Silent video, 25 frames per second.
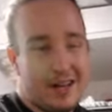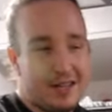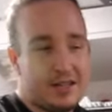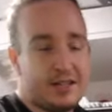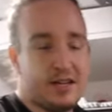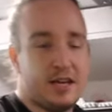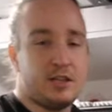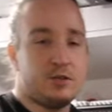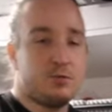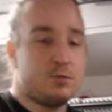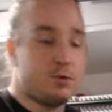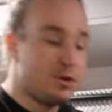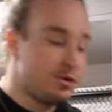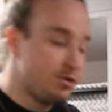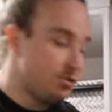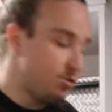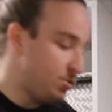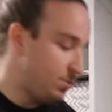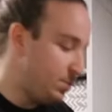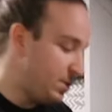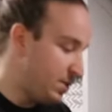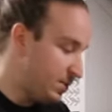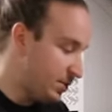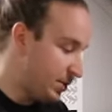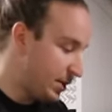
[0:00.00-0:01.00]
It takes one or
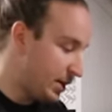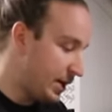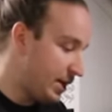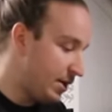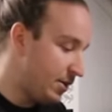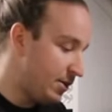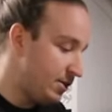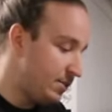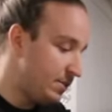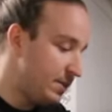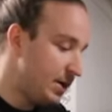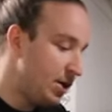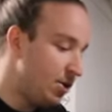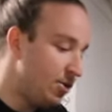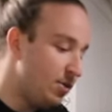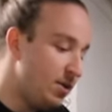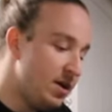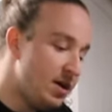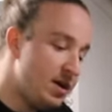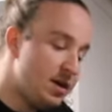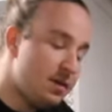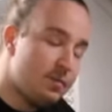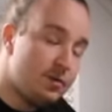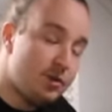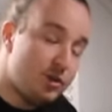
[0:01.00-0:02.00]
two people to carry them out,
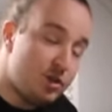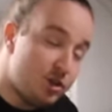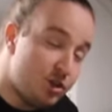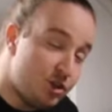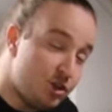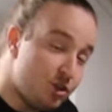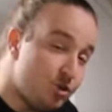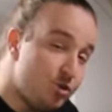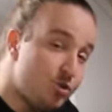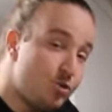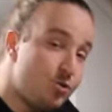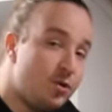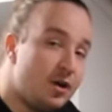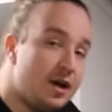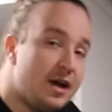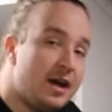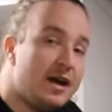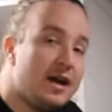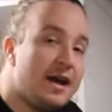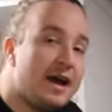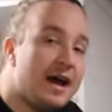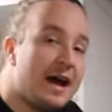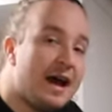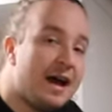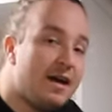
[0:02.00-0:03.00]
but you do
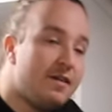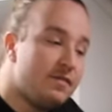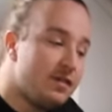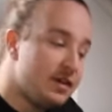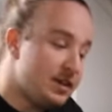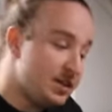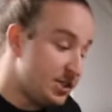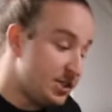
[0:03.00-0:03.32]
have a